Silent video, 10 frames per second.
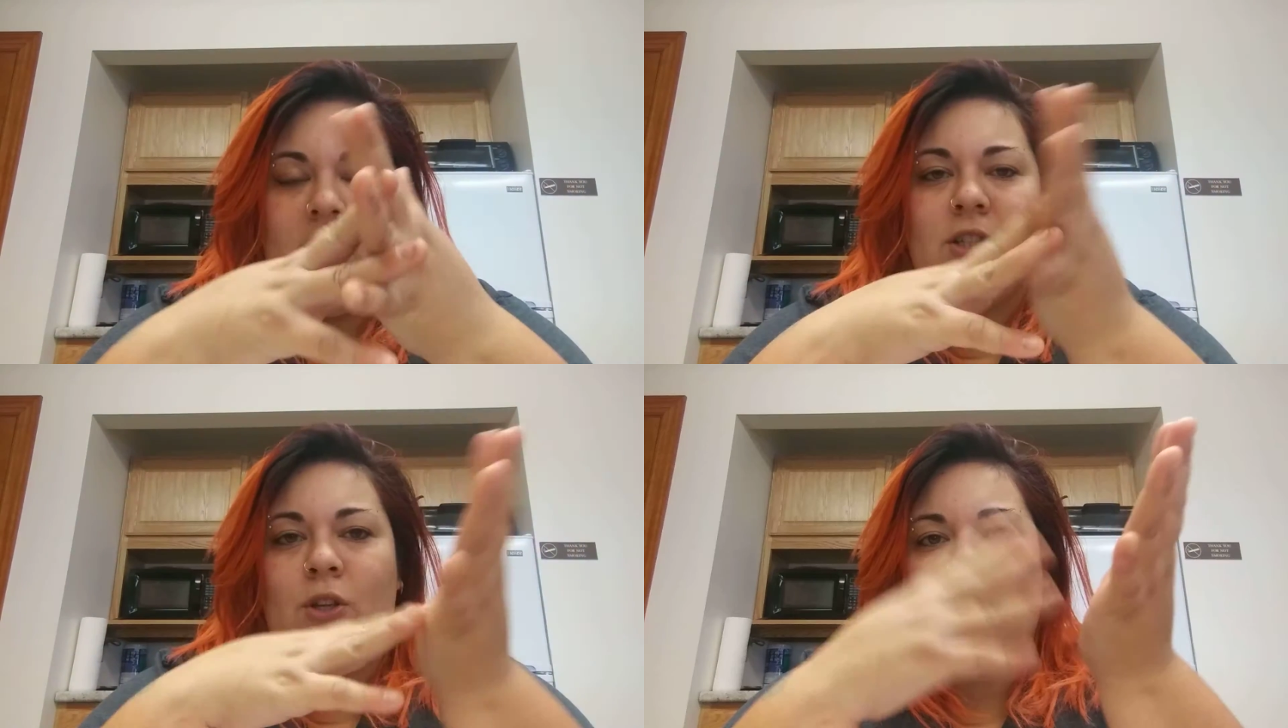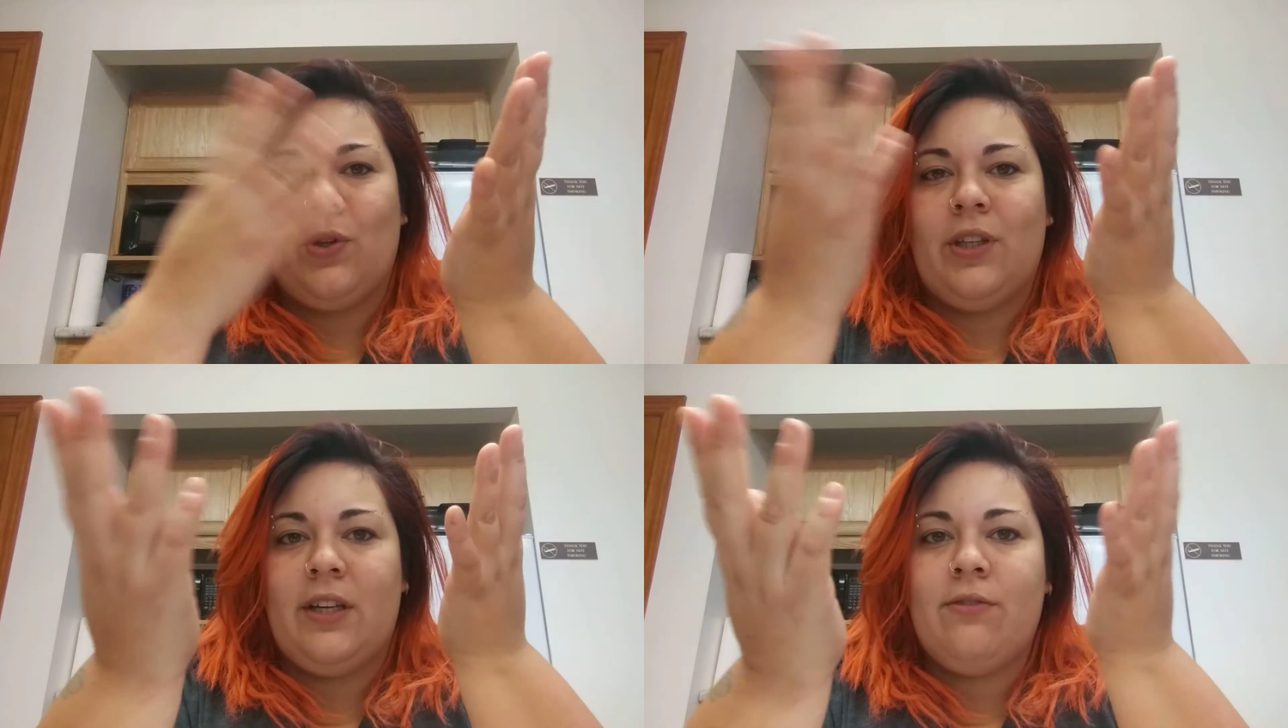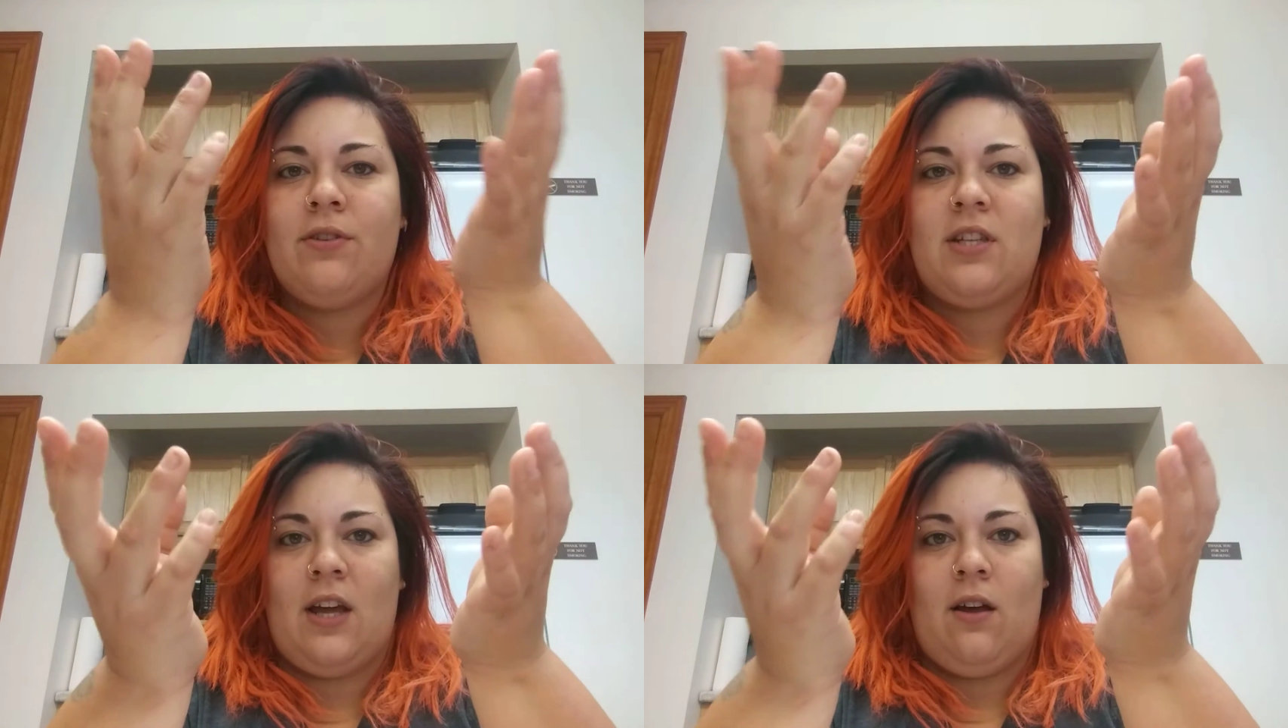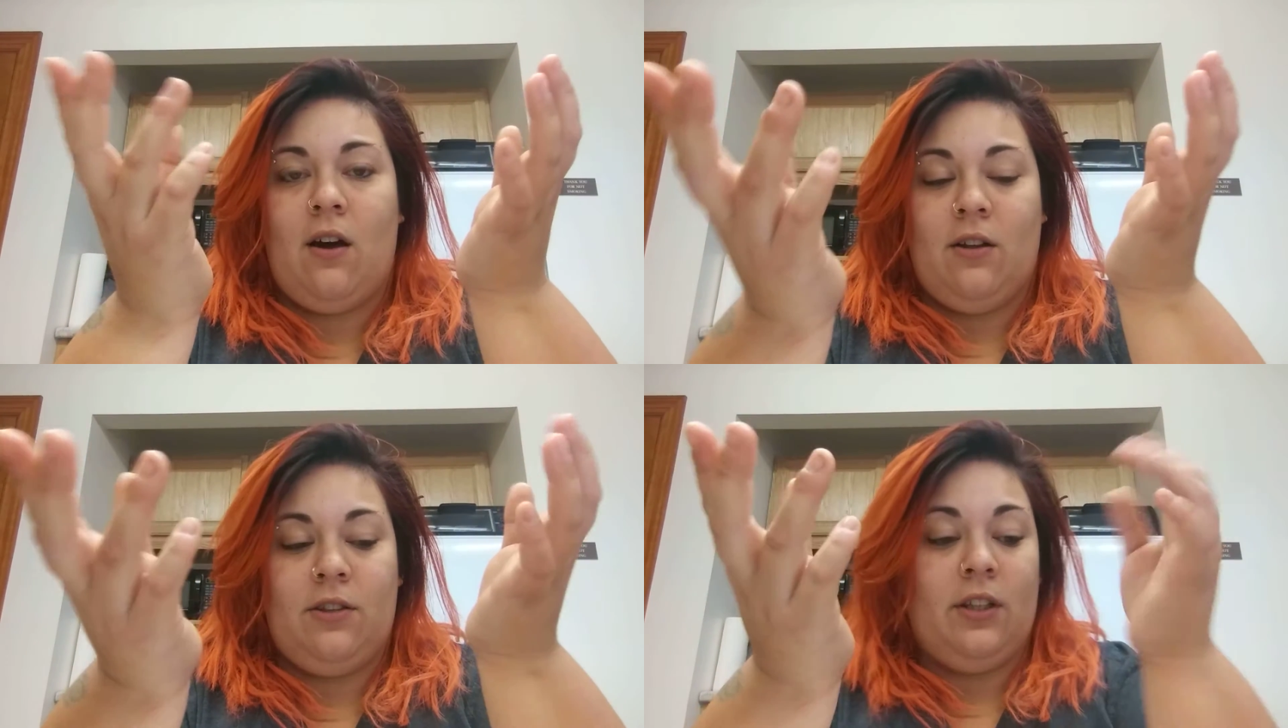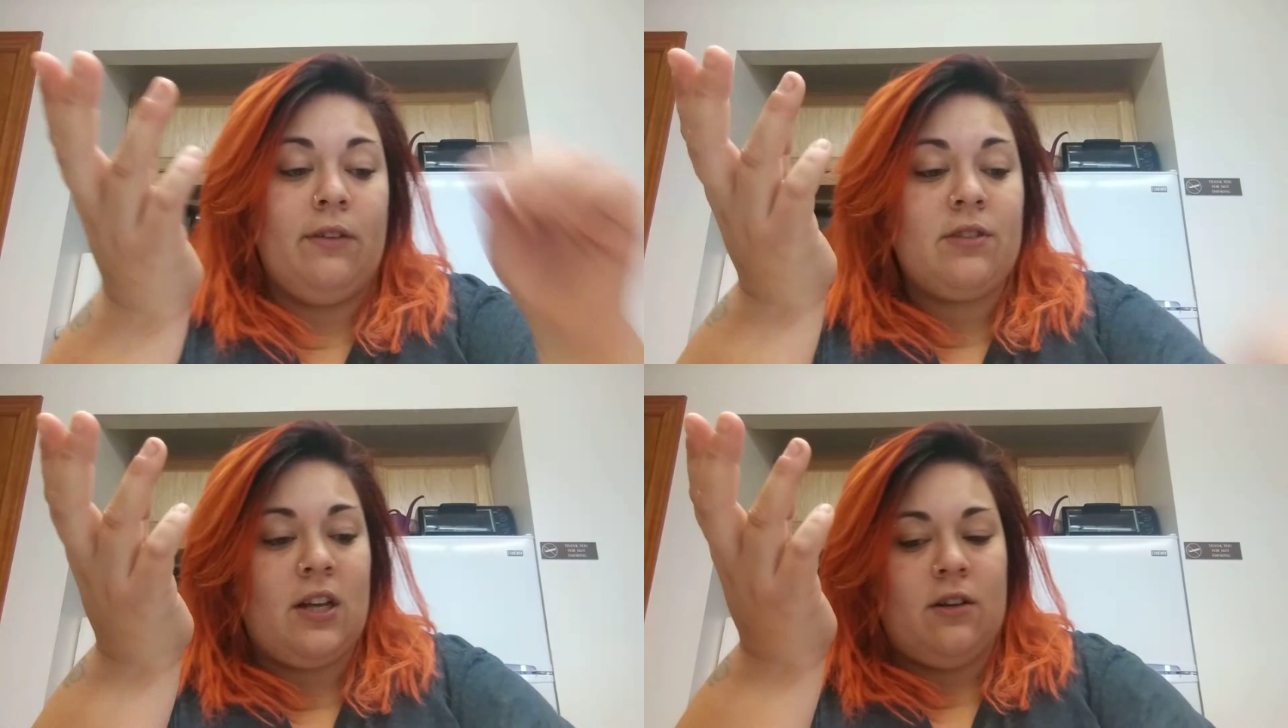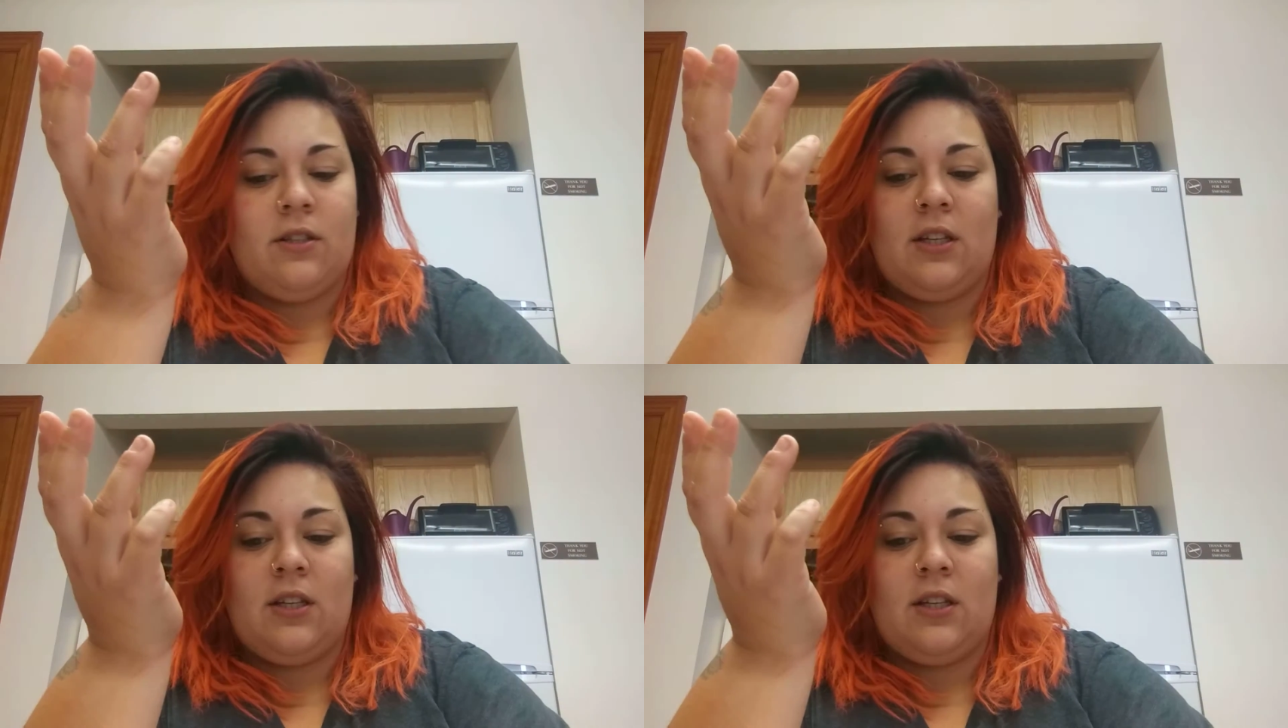So the leaf cells